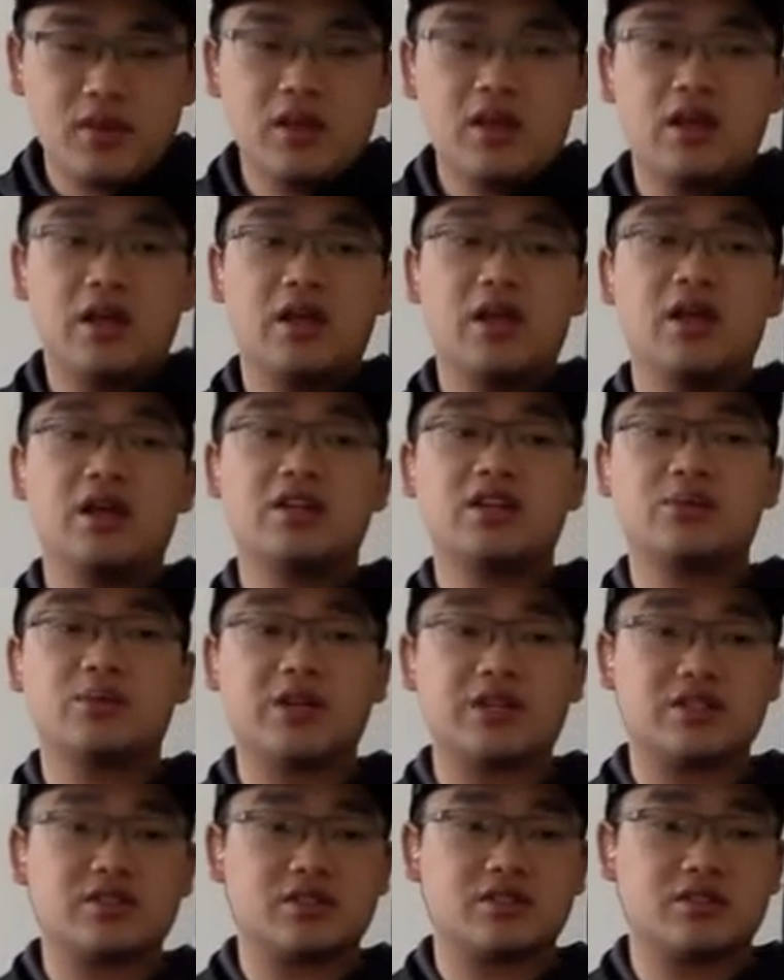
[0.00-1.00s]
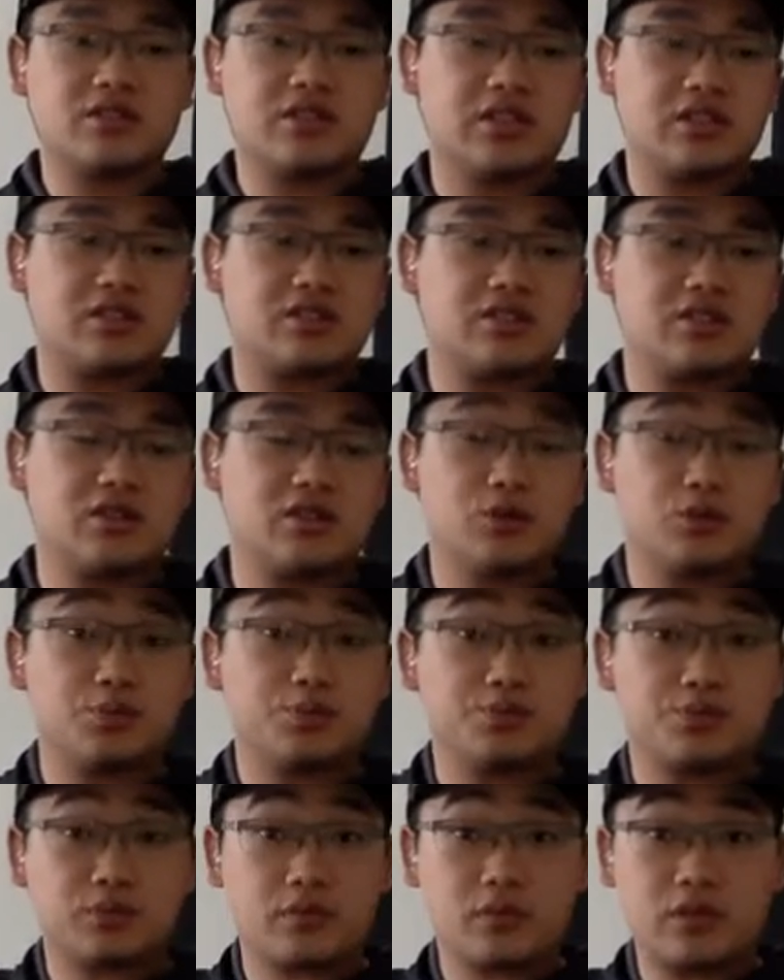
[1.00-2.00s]
anyways, okay, so
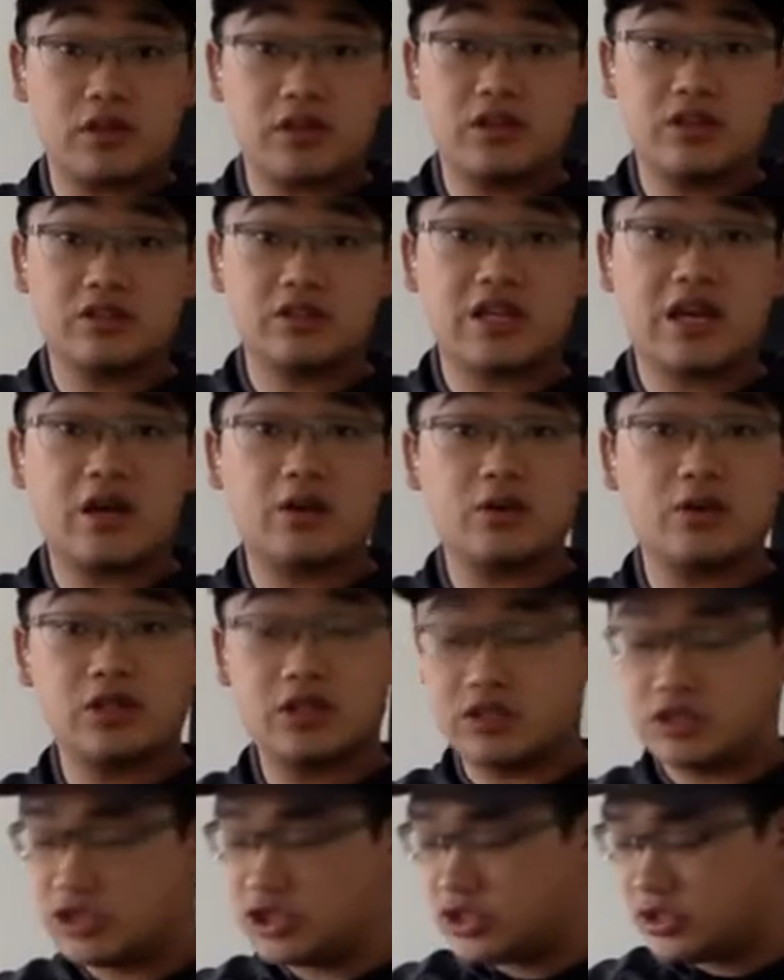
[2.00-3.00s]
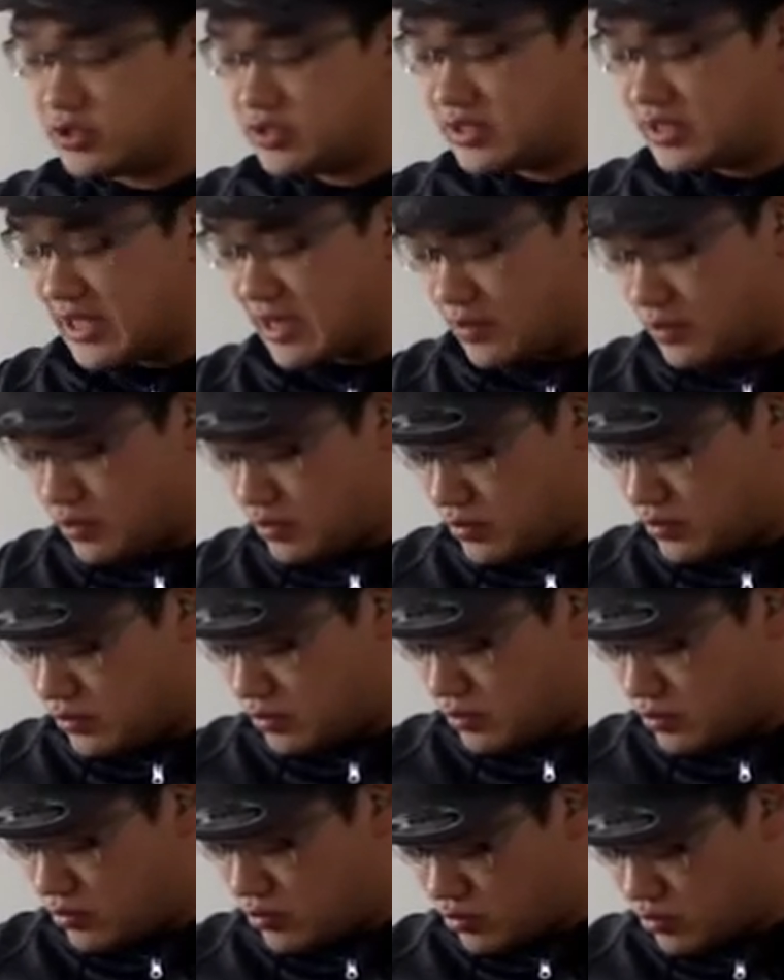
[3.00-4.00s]
here's how it should sound,
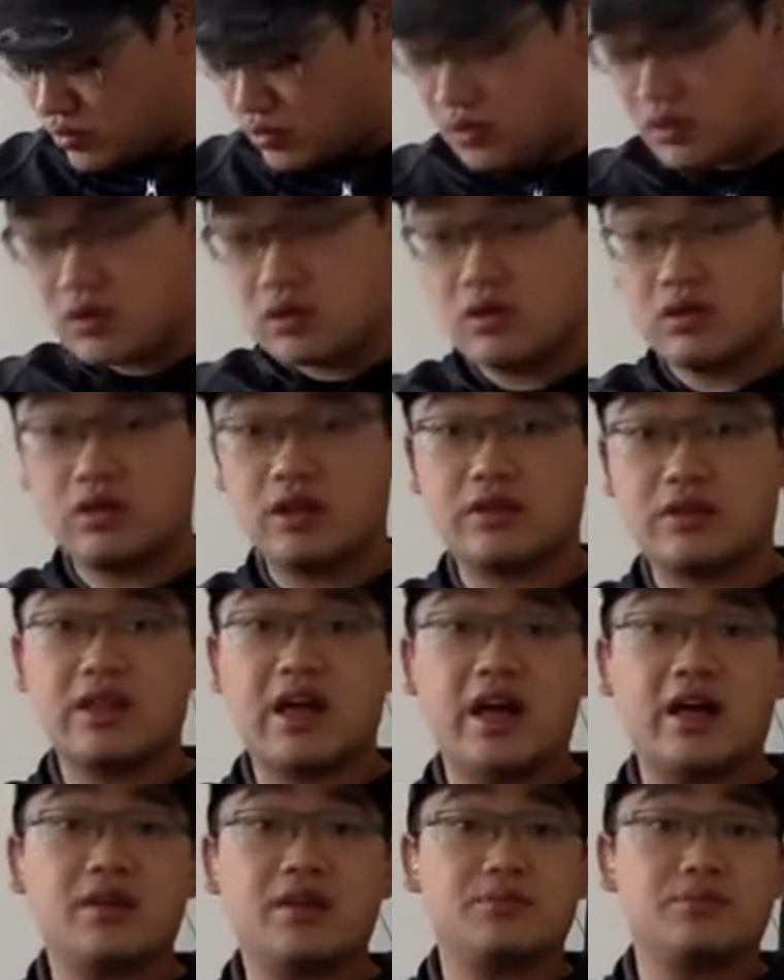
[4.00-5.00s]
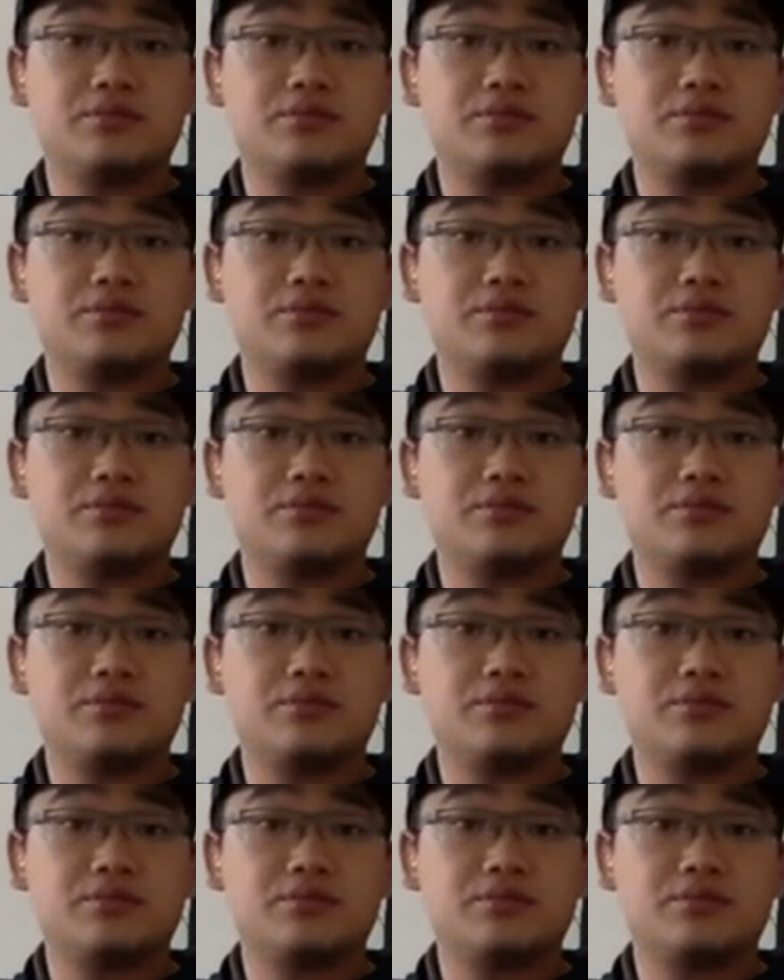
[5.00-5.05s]
like that.